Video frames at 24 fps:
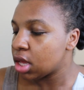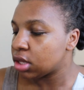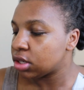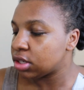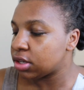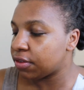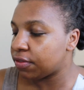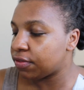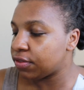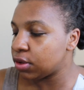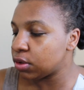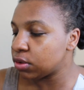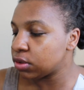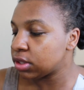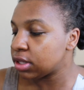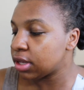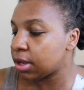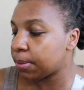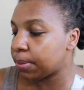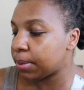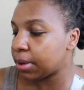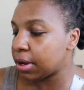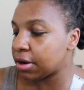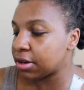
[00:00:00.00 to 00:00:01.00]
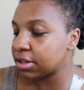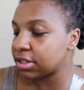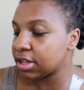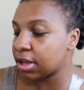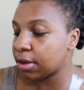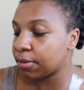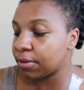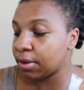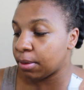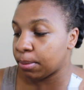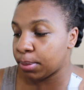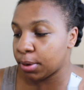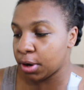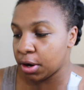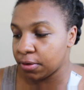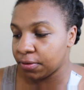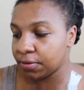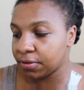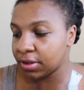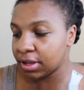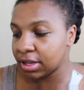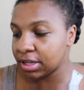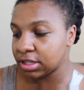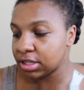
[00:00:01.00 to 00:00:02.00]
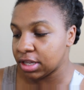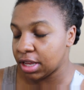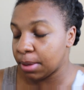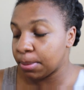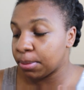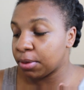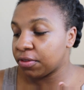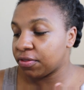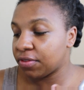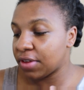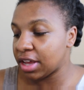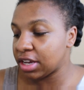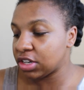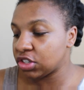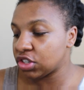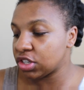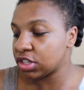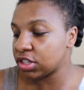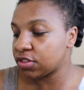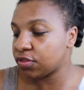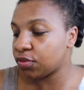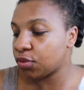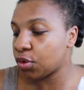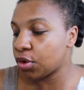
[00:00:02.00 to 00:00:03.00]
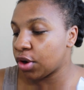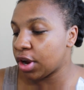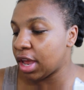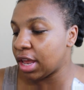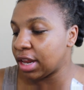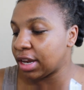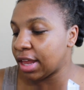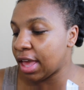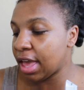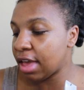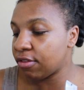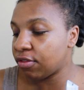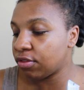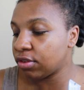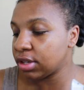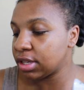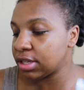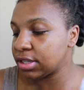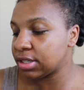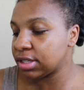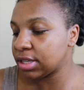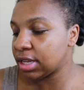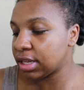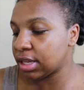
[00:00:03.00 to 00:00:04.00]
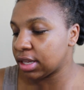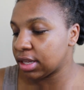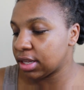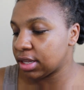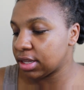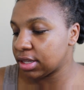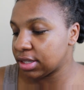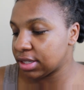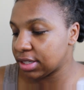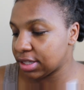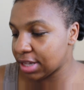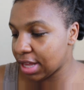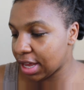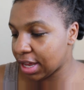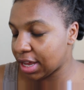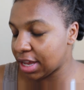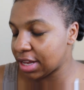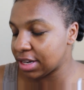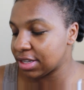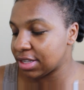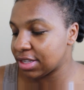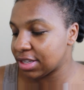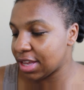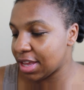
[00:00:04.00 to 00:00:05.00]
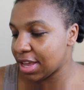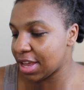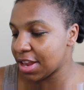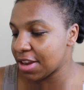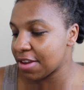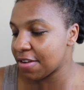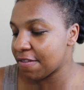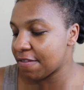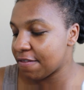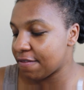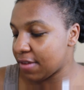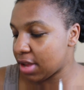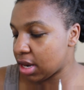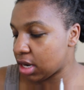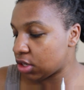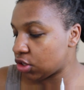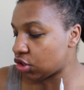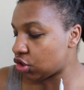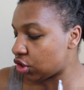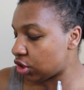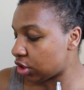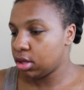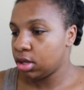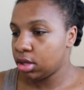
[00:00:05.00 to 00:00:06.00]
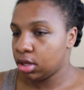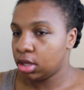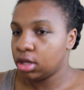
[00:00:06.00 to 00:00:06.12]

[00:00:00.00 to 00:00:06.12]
diffuse the appearance of imperfections for an effortless second skin finish.